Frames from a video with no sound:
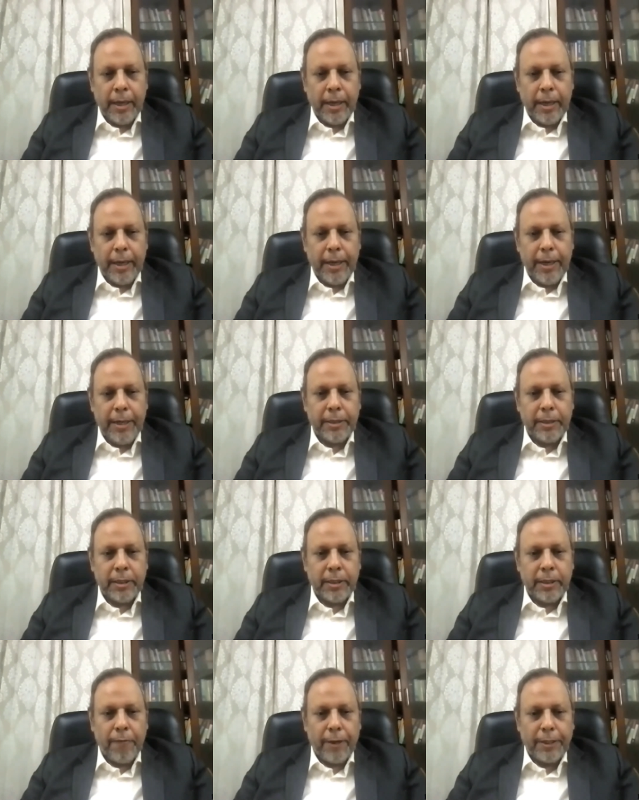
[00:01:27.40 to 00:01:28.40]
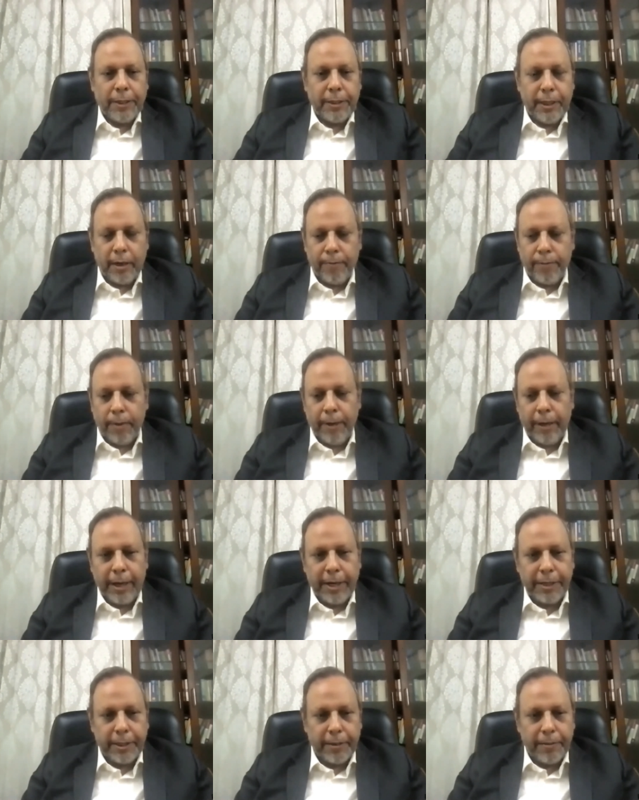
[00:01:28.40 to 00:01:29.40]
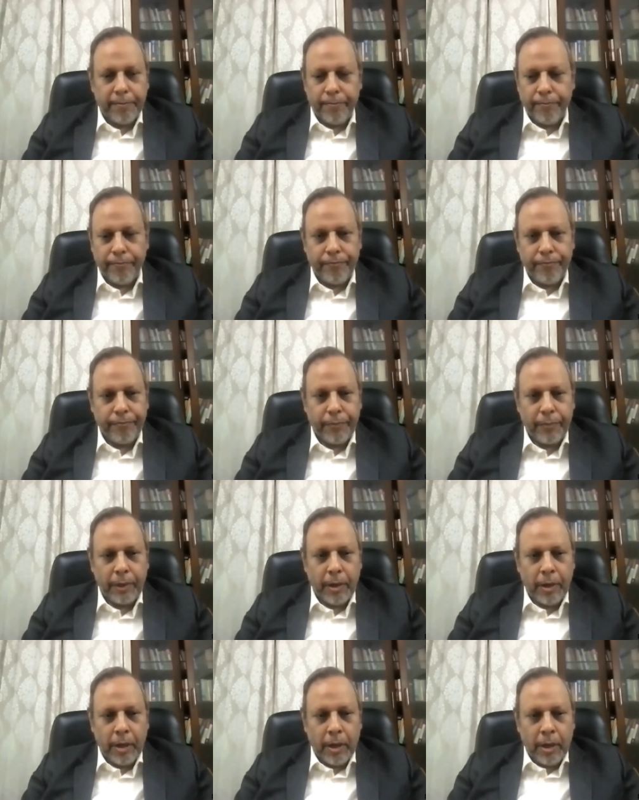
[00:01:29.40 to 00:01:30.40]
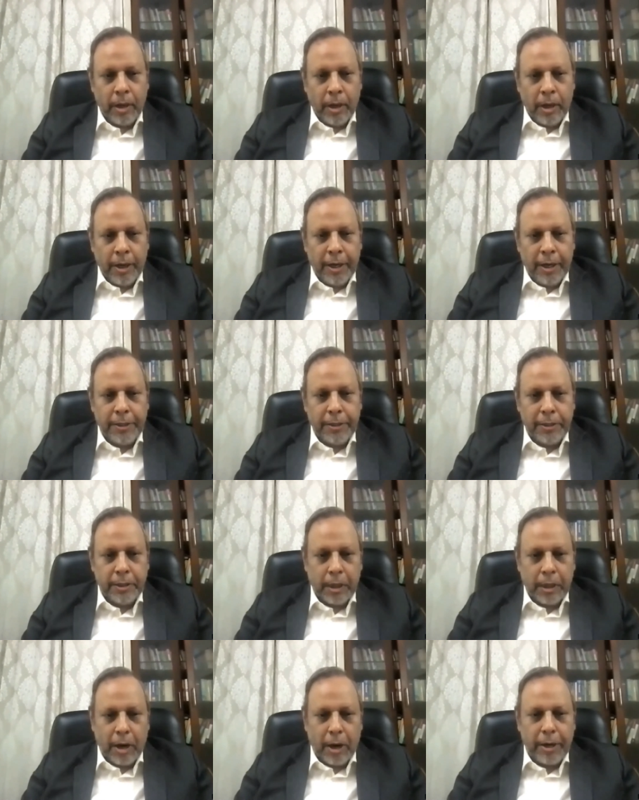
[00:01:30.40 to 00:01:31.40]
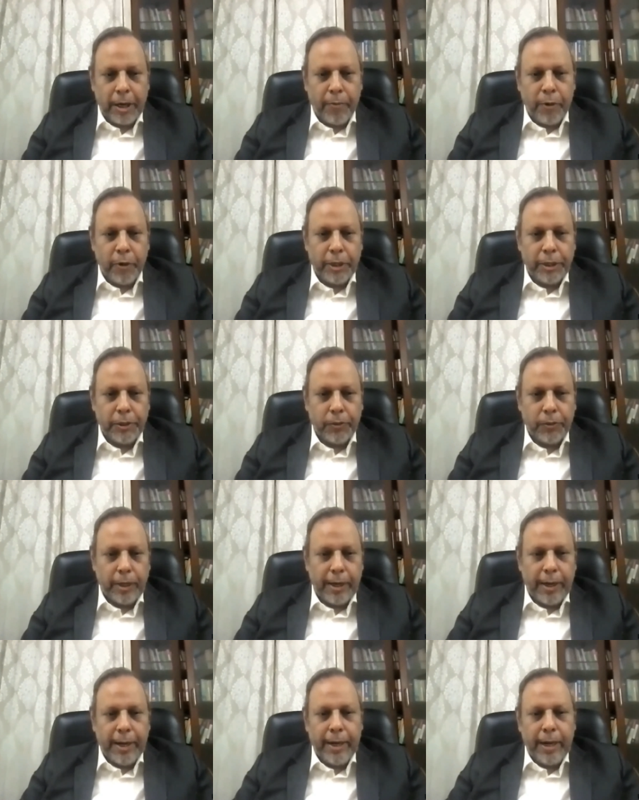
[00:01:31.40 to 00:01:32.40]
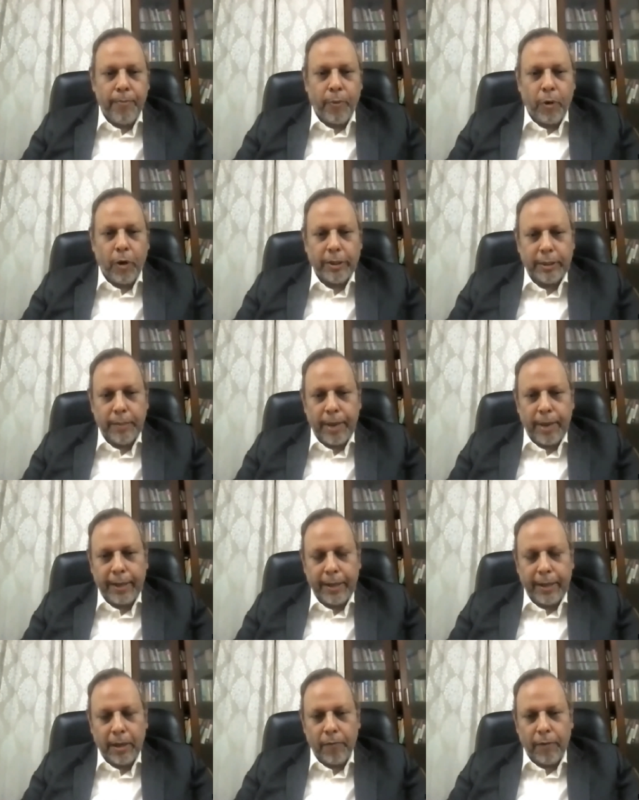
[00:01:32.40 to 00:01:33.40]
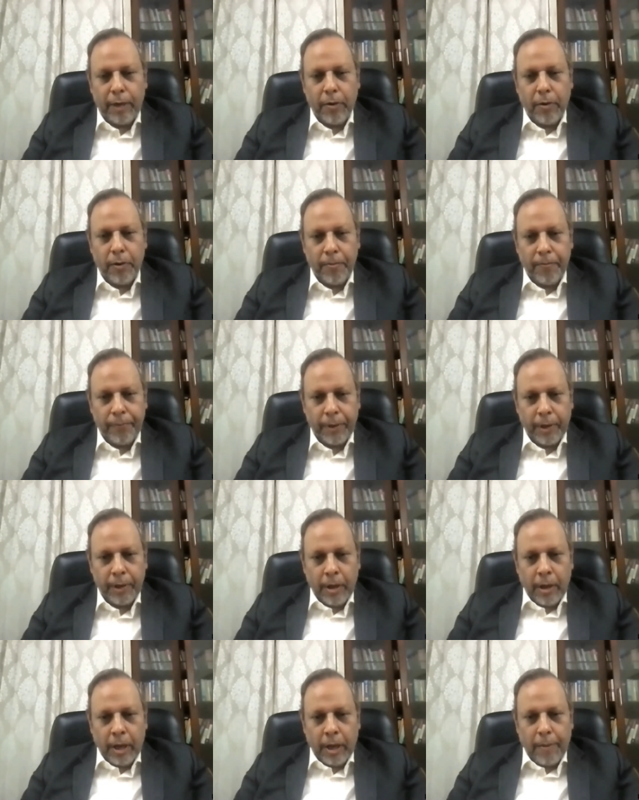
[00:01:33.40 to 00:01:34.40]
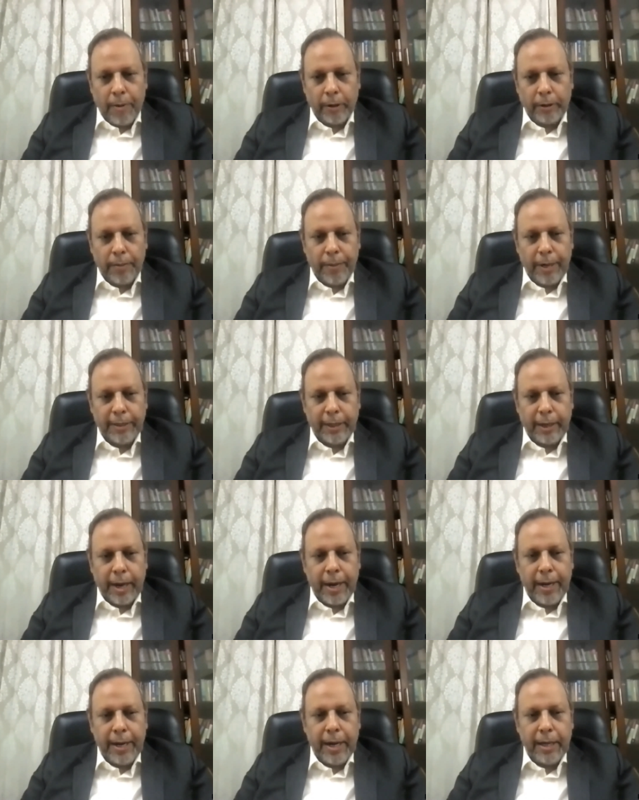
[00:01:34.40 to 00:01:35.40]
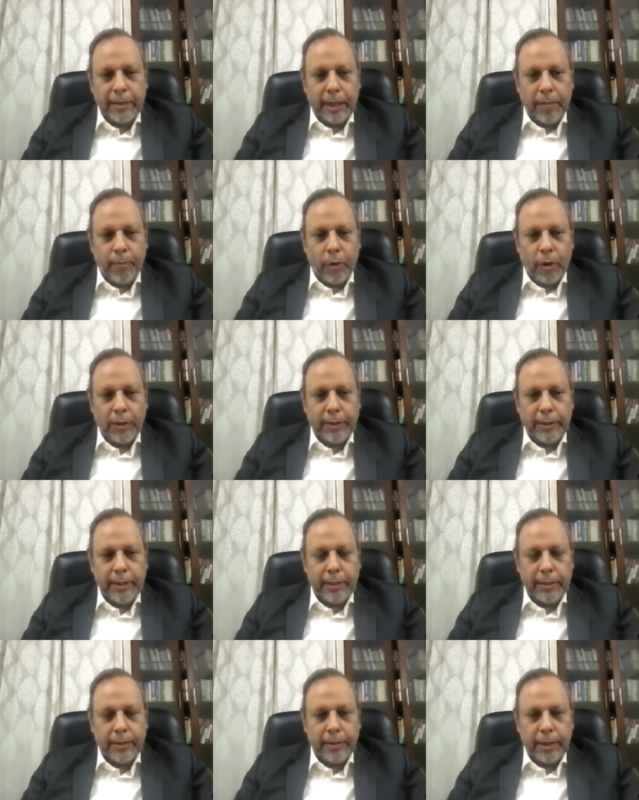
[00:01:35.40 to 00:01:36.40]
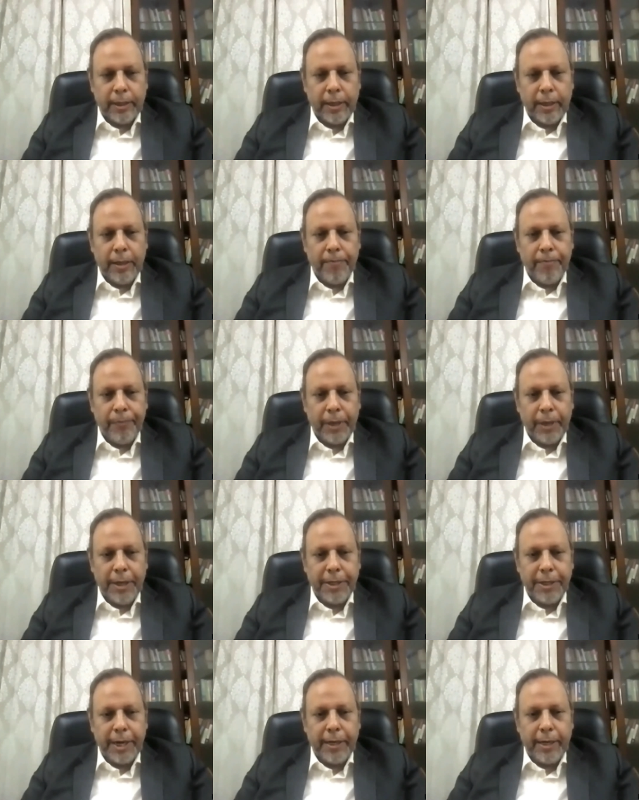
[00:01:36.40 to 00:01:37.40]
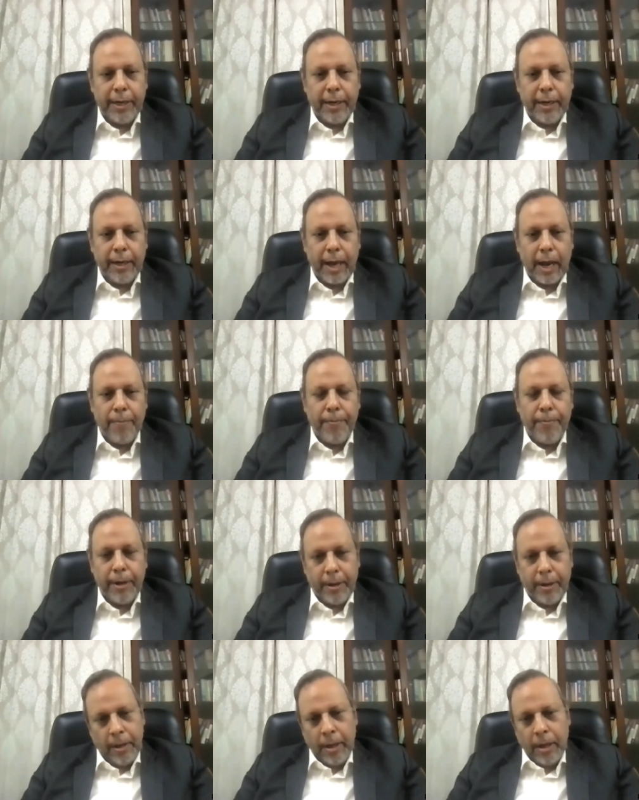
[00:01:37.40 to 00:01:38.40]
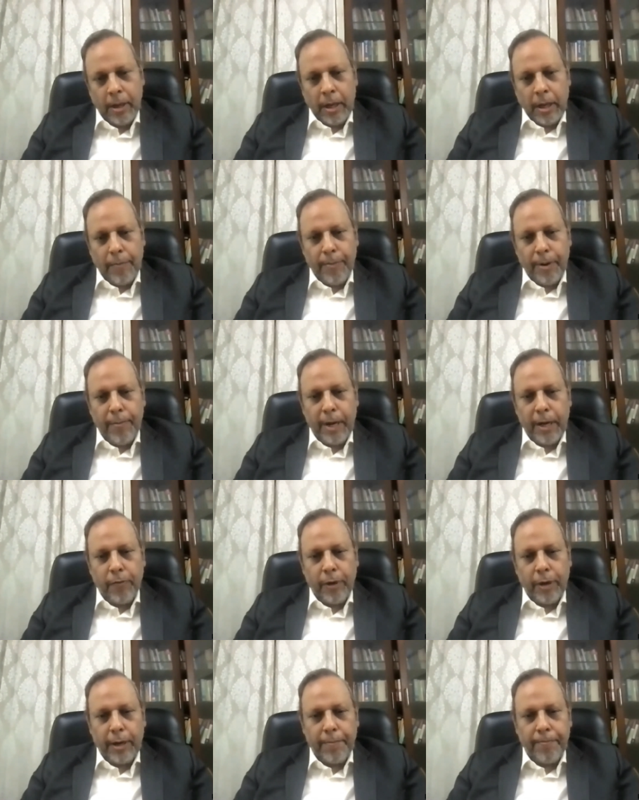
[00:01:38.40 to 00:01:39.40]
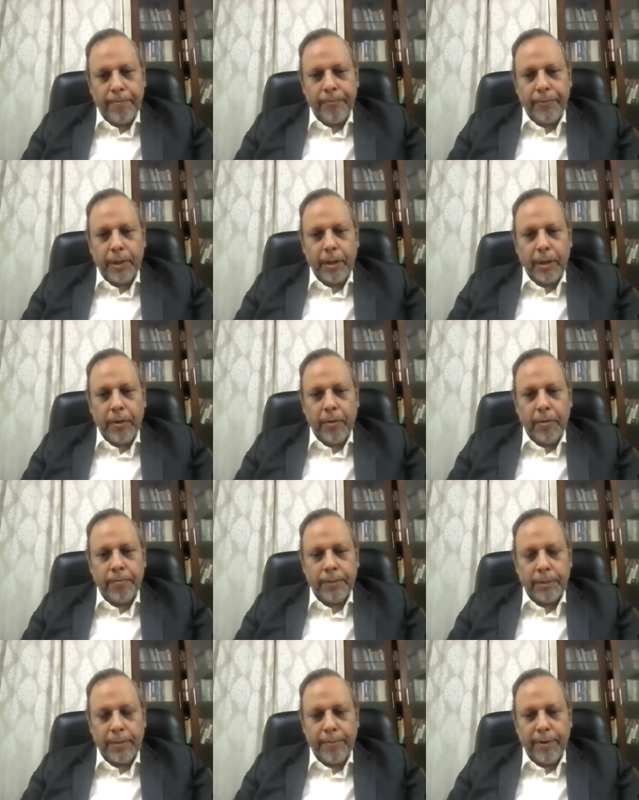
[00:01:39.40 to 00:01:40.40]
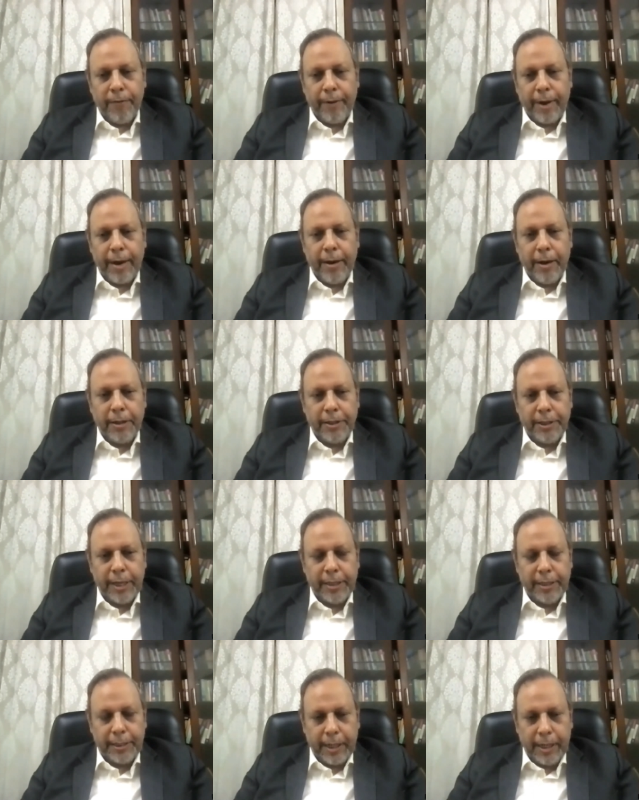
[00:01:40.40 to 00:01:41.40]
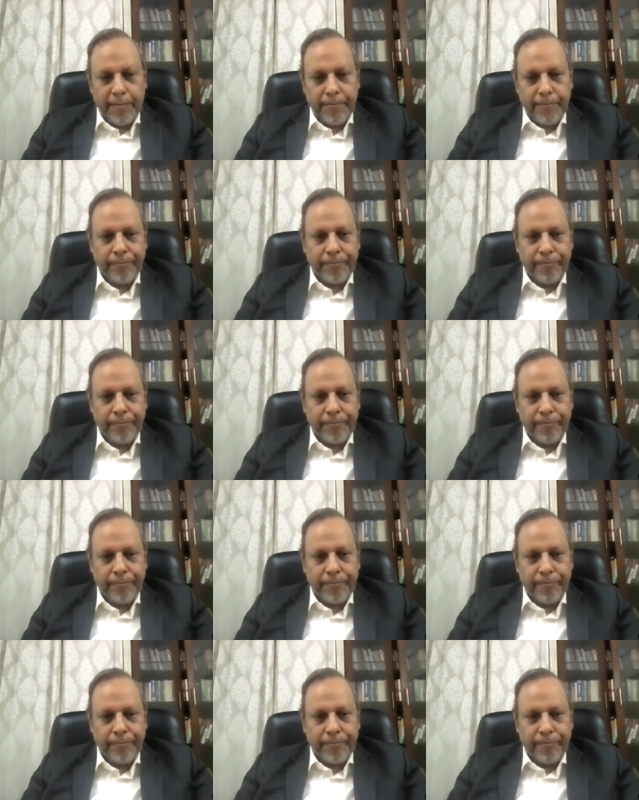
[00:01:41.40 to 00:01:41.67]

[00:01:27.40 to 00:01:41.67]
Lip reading: in its first year of publication. His contributions to the Indian policy making are well known. Among the major ideas and policies he initiated and helped implement were a simplified GST,